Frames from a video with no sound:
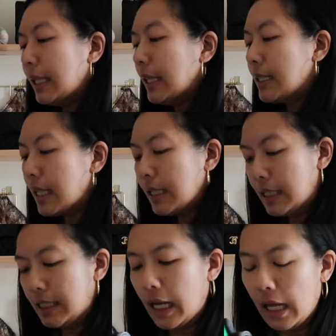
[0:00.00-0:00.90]
until
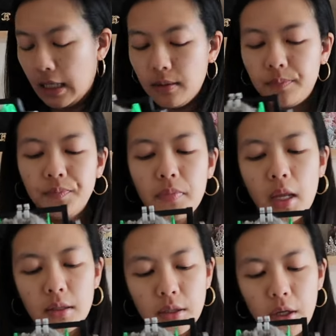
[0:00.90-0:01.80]
it's done.
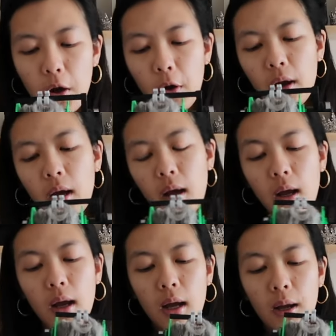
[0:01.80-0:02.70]
So
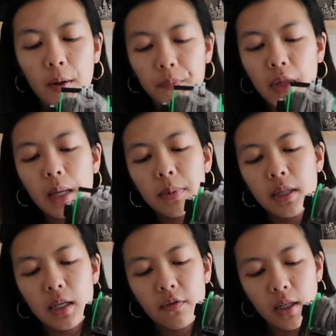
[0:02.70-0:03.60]
yeah, I've been
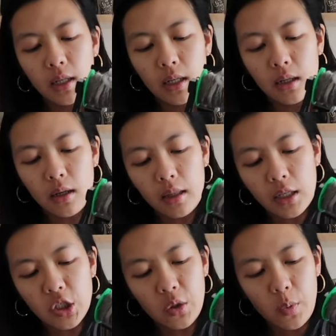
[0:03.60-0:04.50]
thinking of getting an
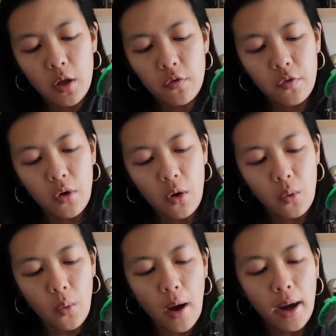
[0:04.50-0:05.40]
electric wheel for a
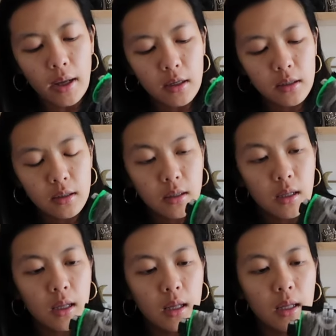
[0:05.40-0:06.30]
while,
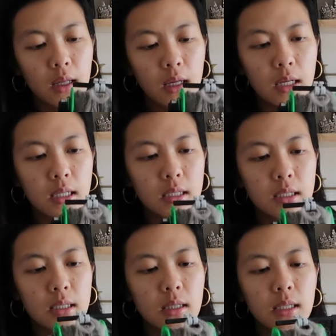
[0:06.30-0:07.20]

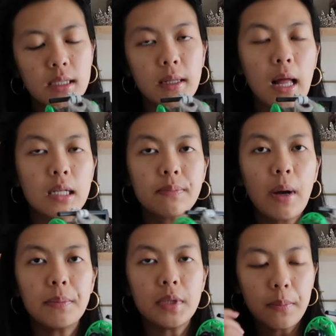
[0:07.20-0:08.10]
and this class
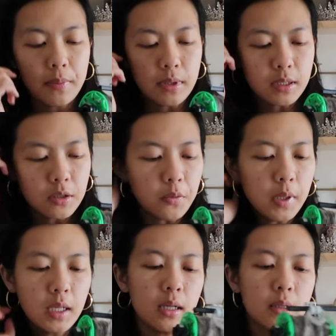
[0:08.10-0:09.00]
popped up, and so
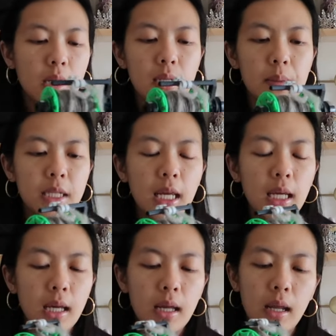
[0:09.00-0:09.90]
we ended up
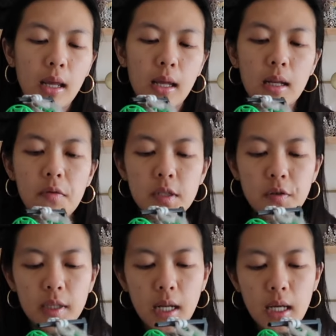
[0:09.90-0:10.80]
taking it, and it was
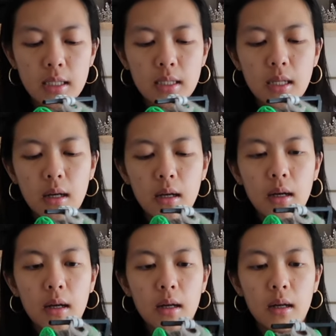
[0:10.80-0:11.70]
really nice.
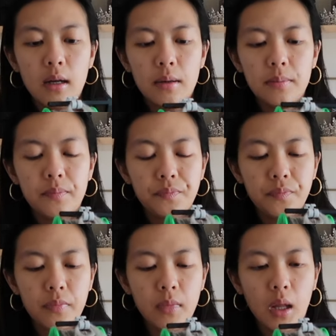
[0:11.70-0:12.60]

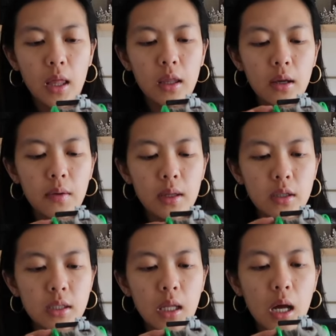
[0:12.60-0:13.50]
I think we
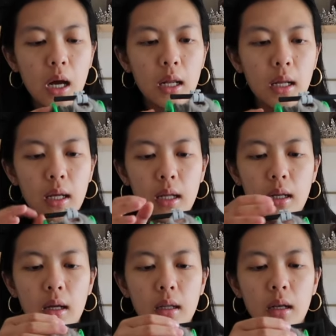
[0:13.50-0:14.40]
learned a lot and
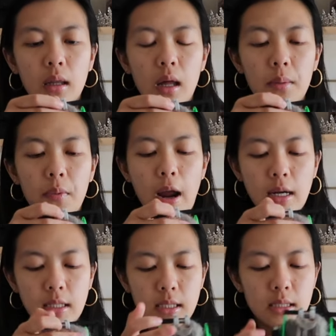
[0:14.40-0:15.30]
got on a lot of
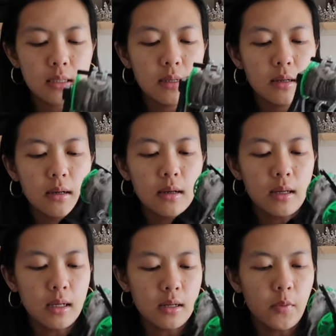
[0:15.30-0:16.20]
practice,
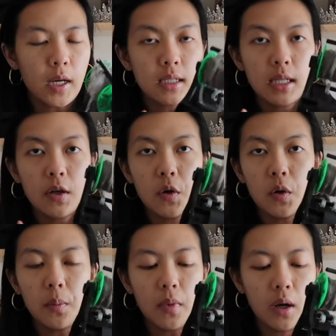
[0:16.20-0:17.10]
and we got to take
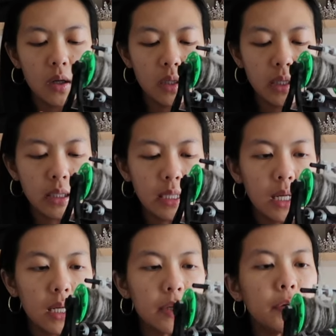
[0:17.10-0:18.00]
home our little
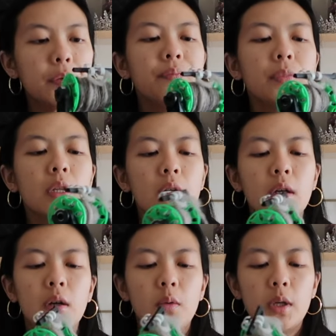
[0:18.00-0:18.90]
Nano,
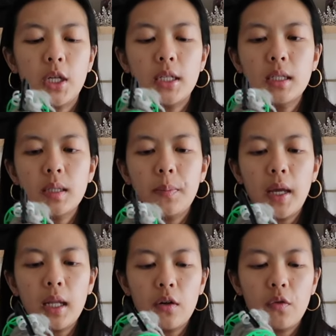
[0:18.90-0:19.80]
which I did
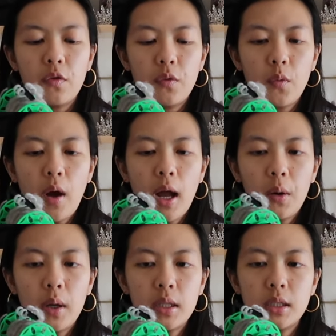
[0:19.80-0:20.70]
debate if I
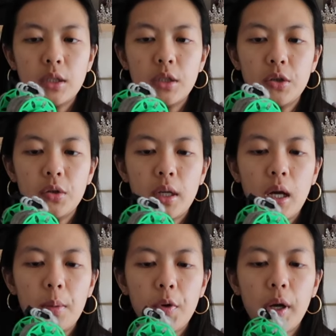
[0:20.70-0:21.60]
wanted to like
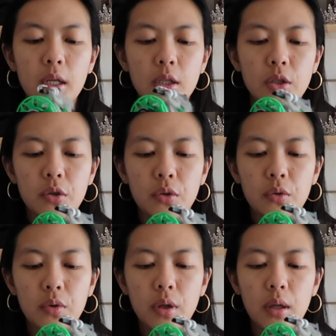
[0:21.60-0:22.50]
upgrade
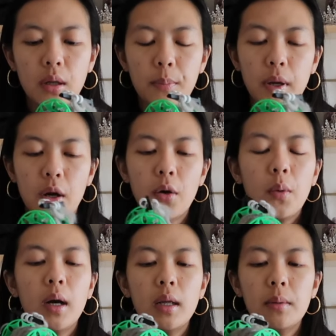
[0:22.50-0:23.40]
to the bigger
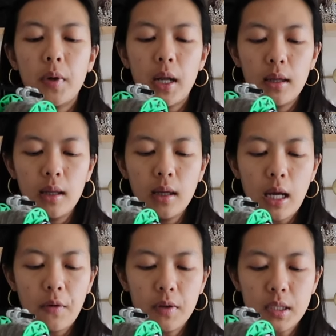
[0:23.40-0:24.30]
one, but I think
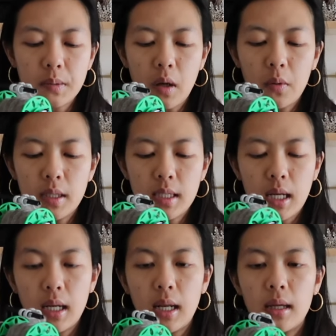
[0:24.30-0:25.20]
having the small one is
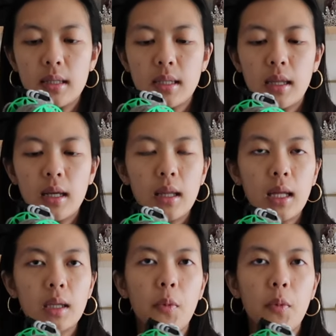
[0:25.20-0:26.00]
kind of nice. I think I like the